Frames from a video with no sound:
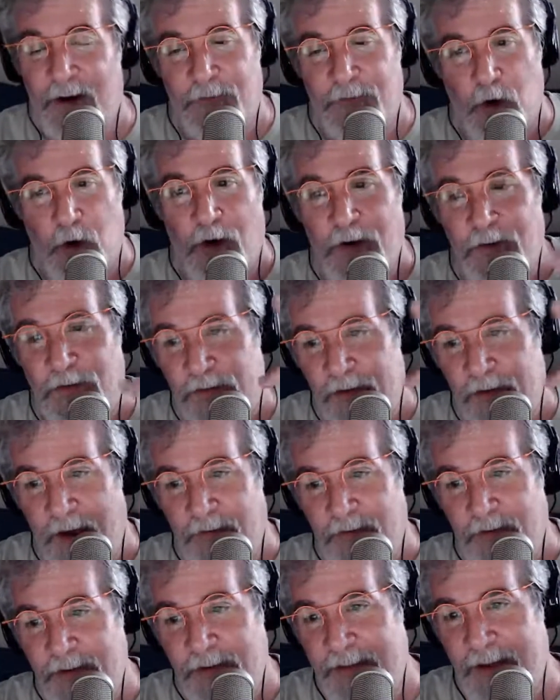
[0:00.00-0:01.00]
course,
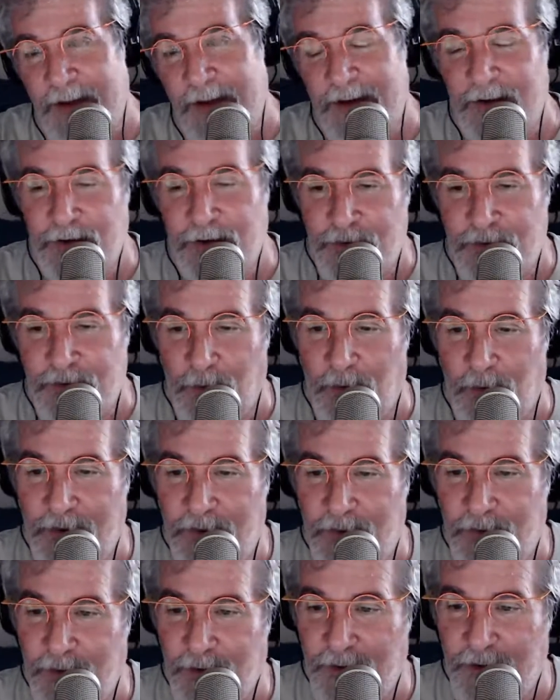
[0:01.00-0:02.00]
Evan, thank you so much
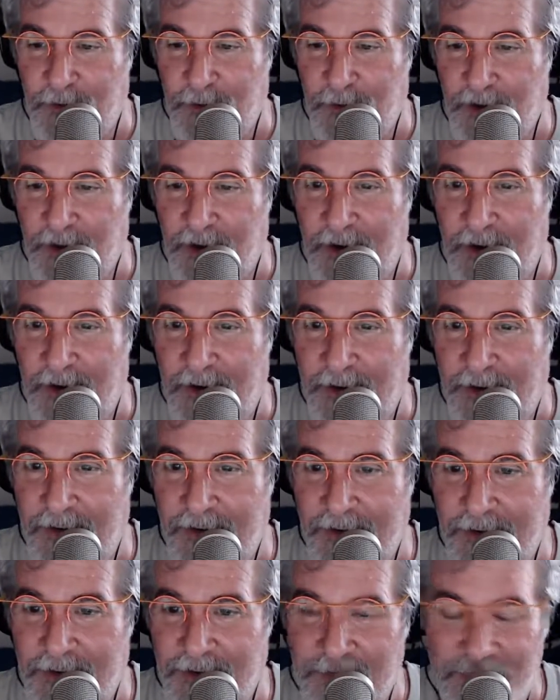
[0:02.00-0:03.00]
for coming on.
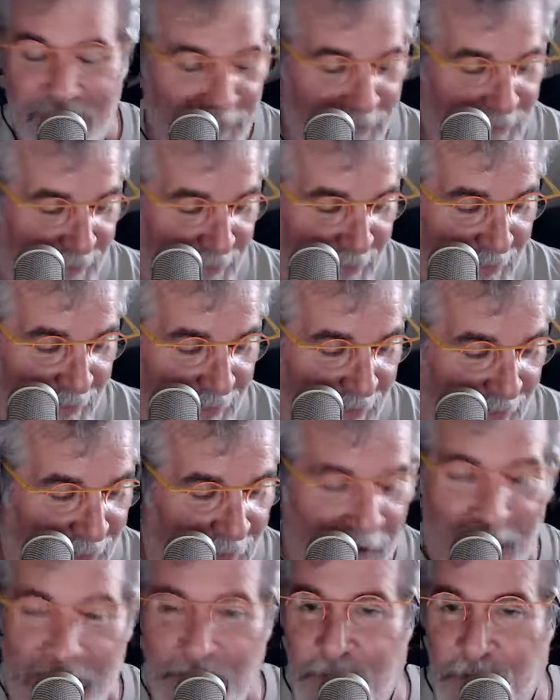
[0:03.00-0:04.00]
And
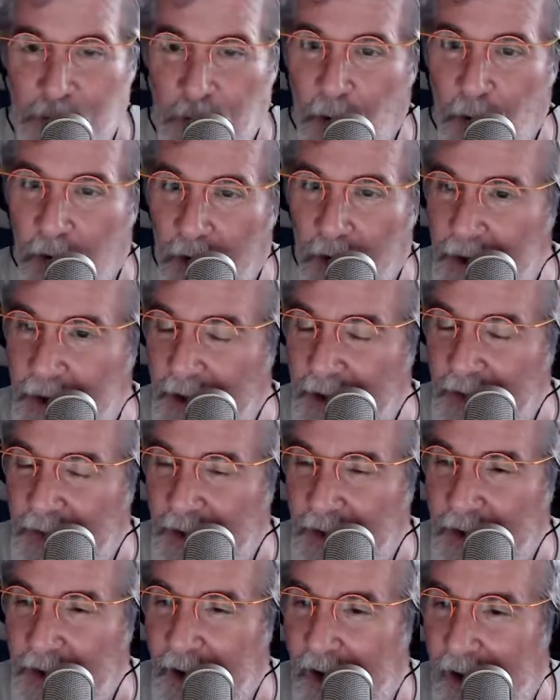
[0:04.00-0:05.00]
have you heard anything
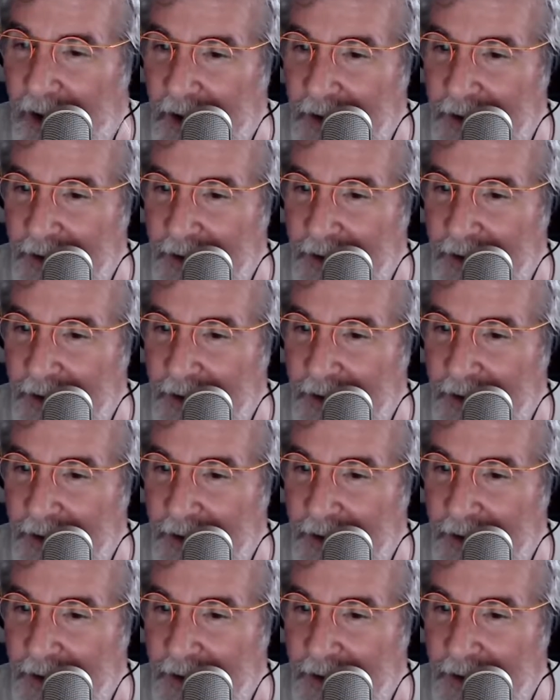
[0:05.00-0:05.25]
yet?